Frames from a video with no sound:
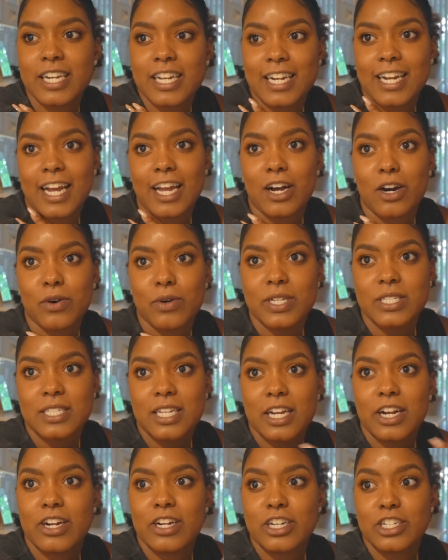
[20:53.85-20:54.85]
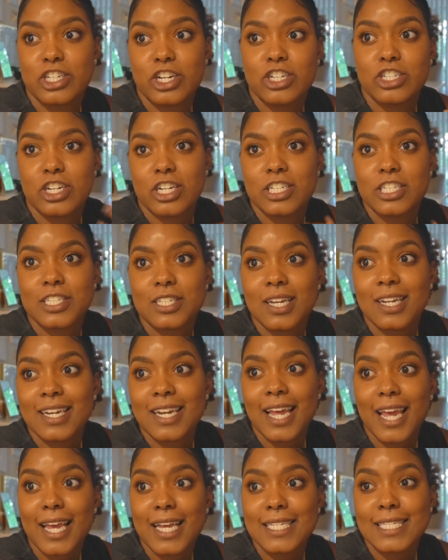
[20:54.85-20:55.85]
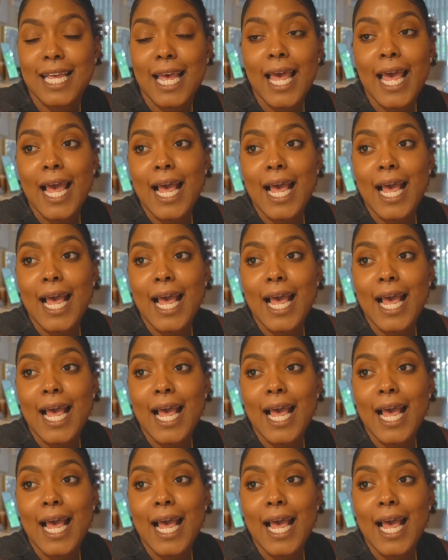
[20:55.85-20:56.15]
and I always take her to church on Sundays.